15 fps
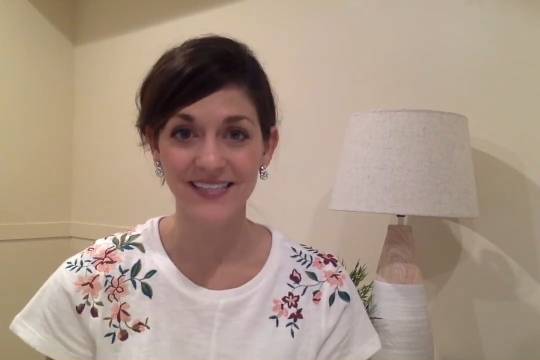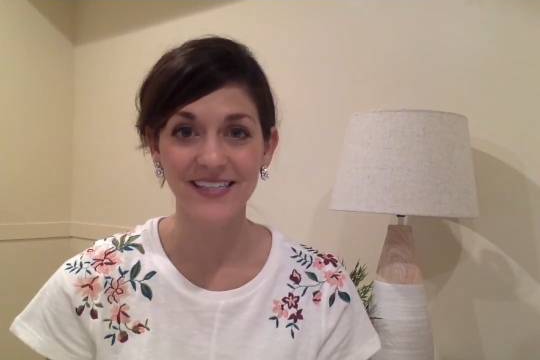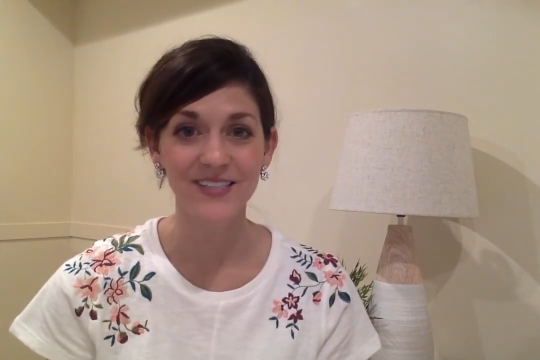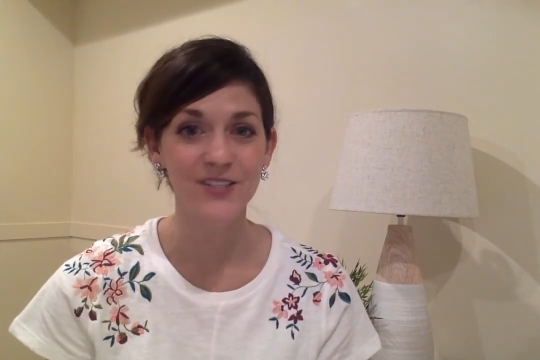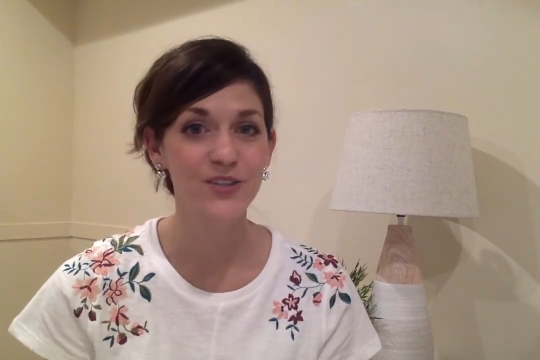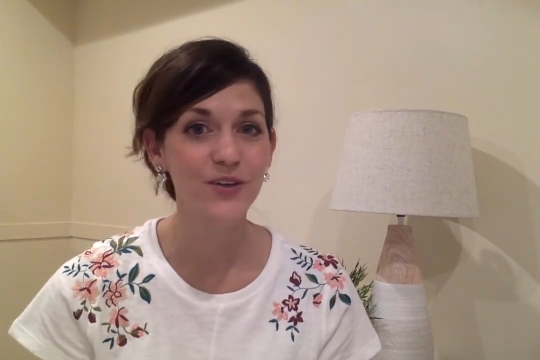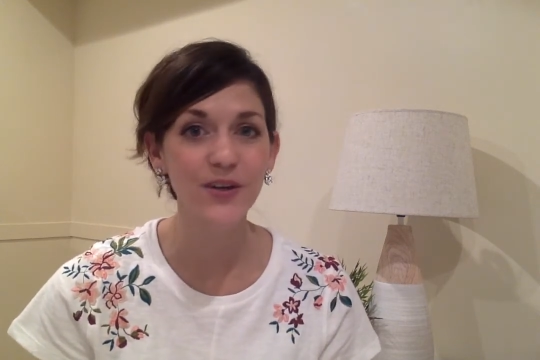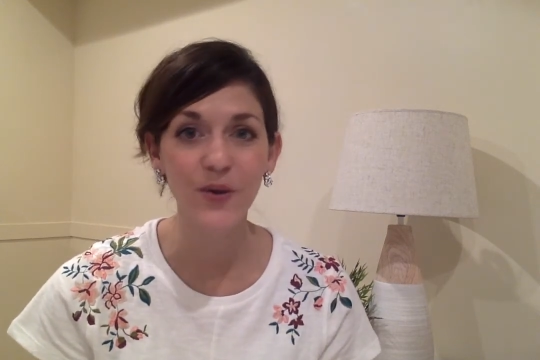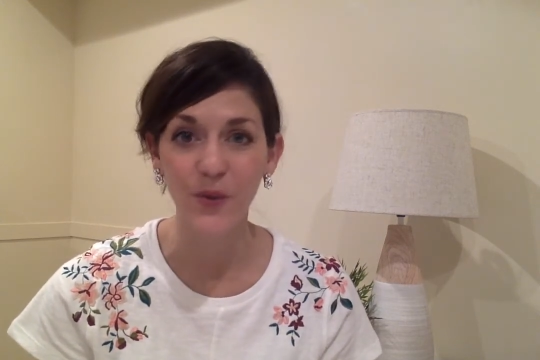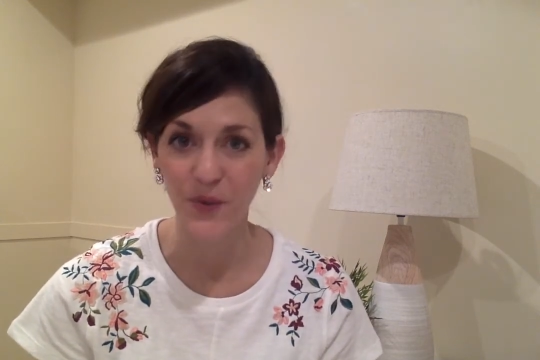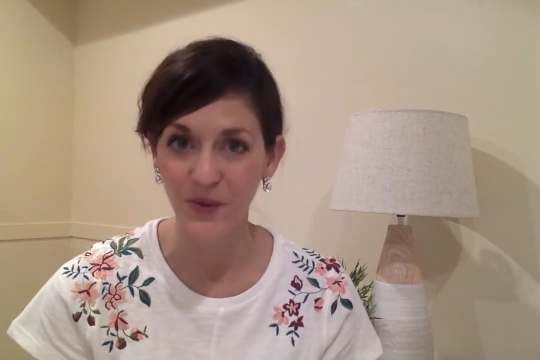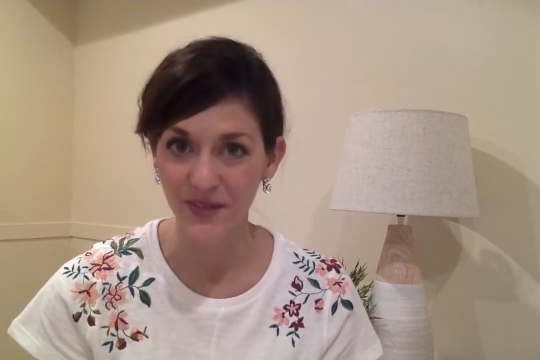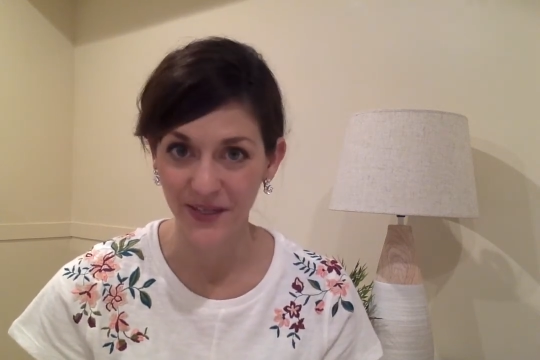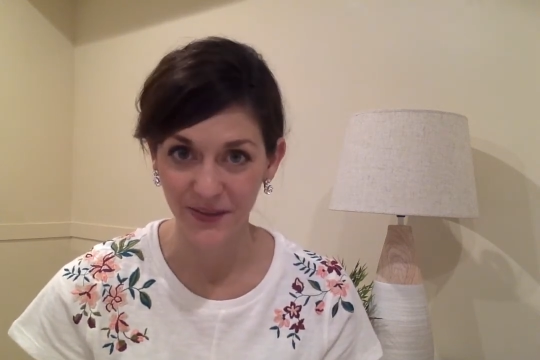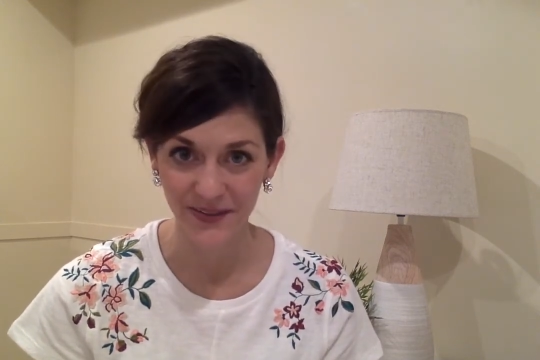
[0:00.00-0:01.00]
it's during
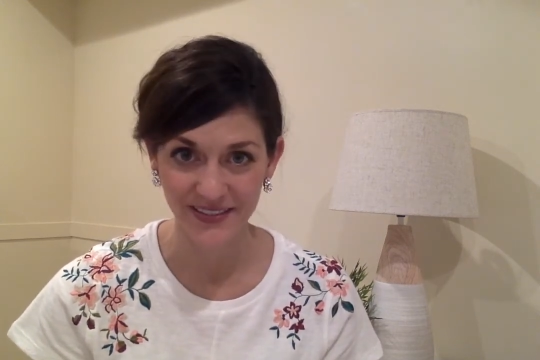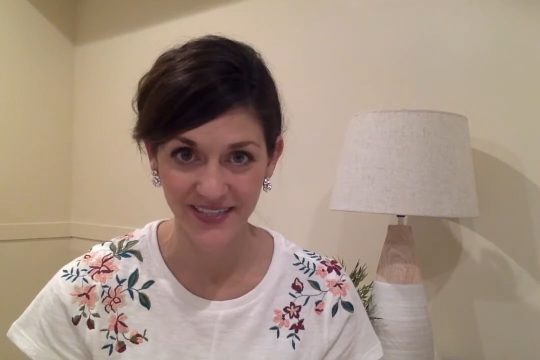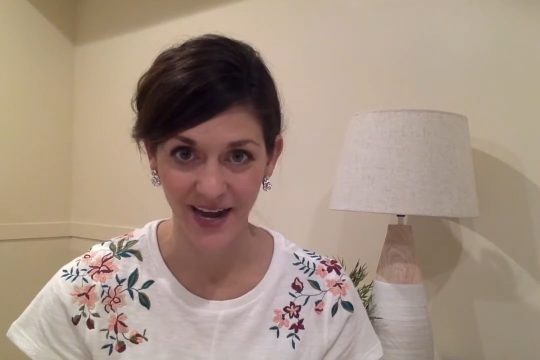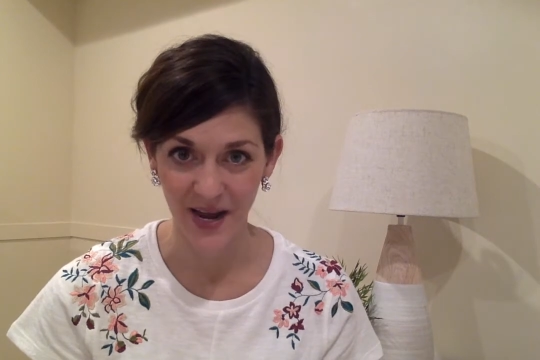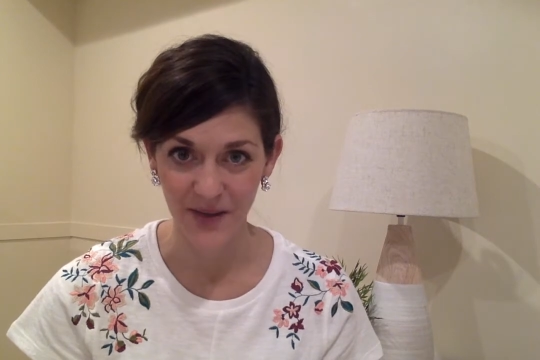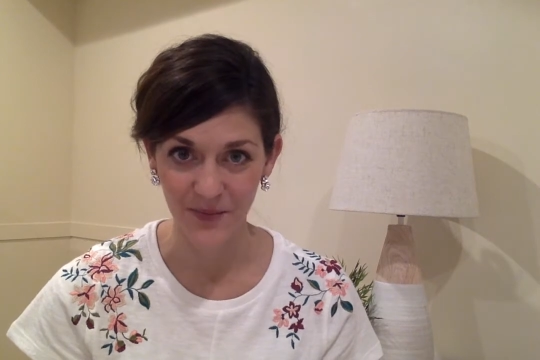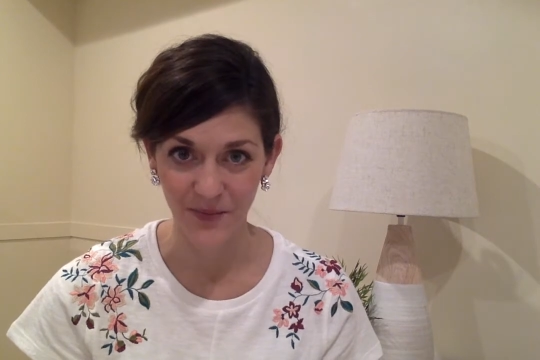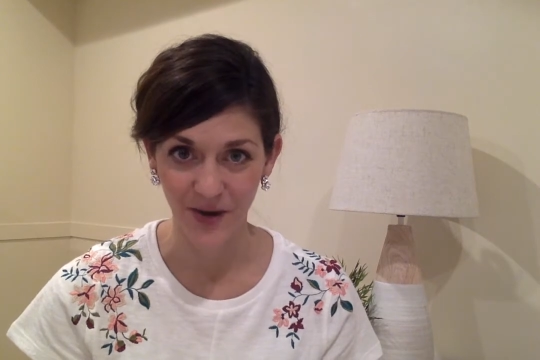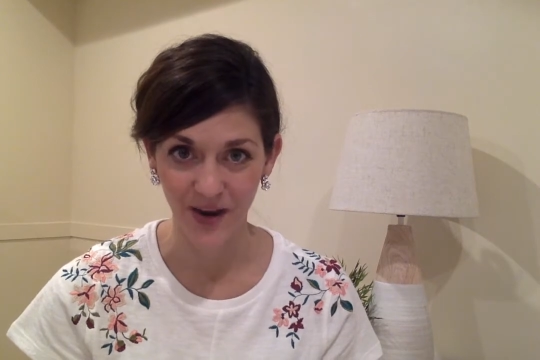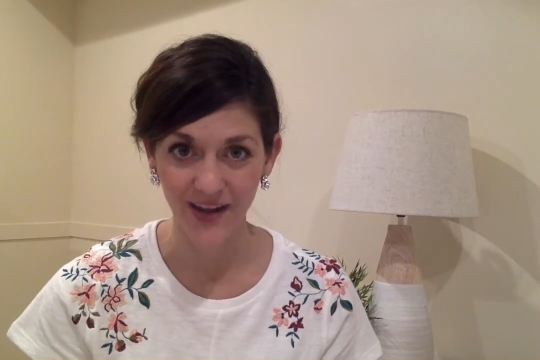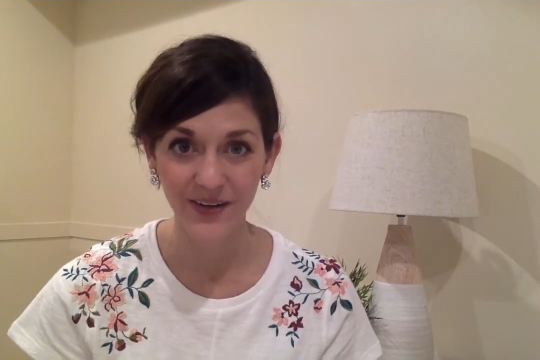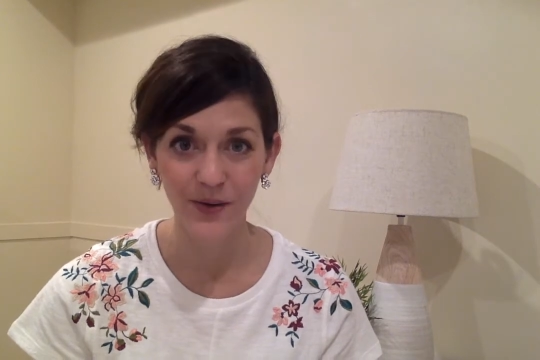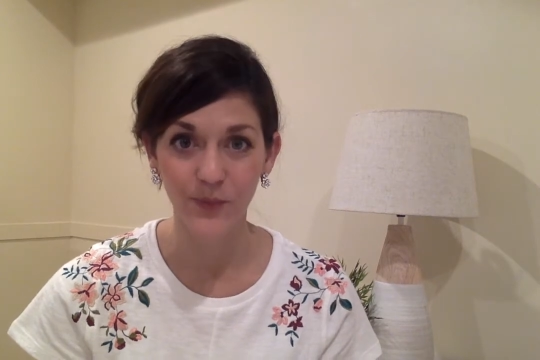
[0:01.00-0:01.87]
ordinary time, right?